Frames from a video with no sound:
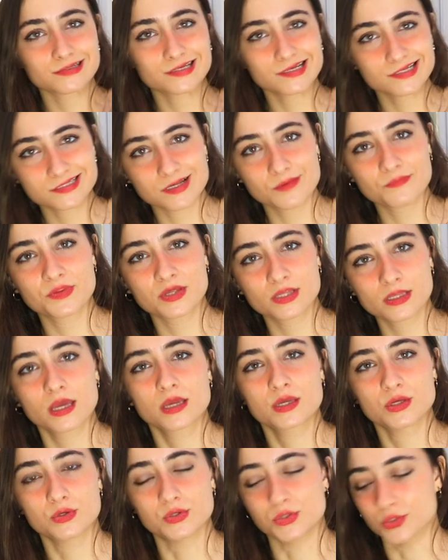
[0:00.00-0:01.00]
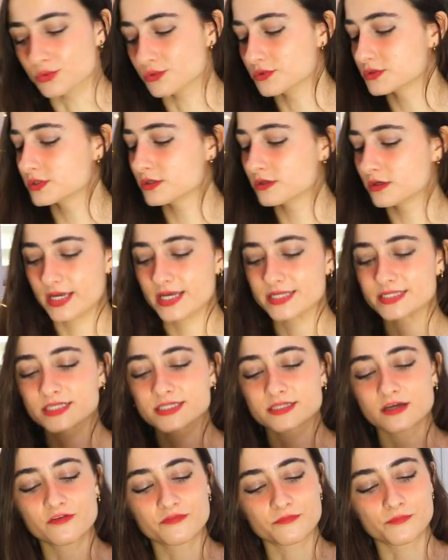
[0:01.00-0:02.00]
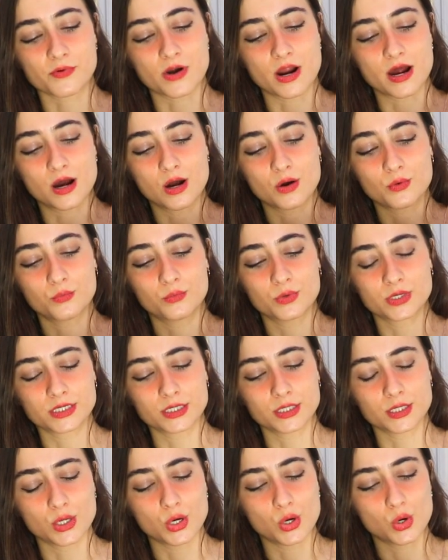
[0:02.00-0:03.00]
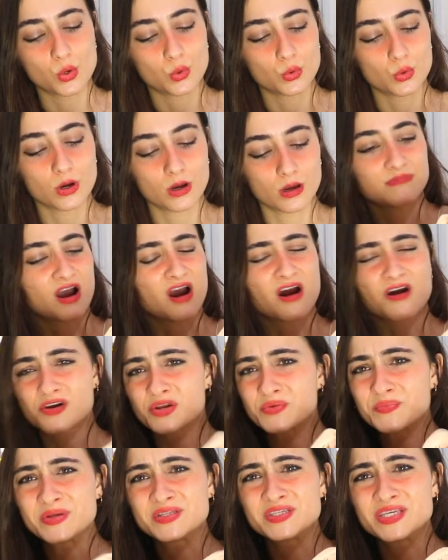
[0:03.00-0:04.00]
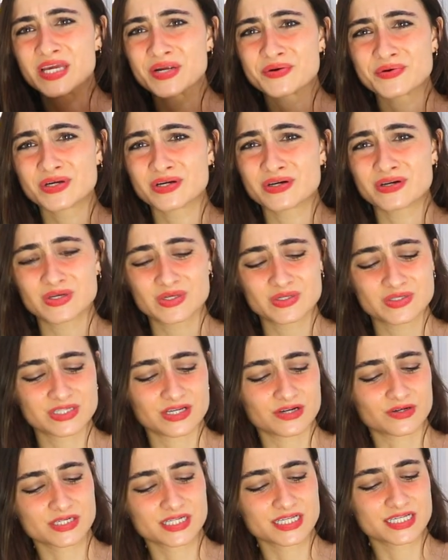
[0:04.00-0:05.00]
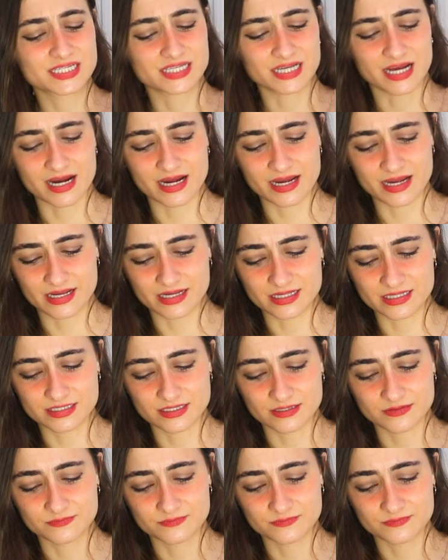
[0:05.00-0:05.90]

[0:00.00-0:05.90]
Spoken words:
it's something that you use. It's a soft bra with no hard materials on the sides.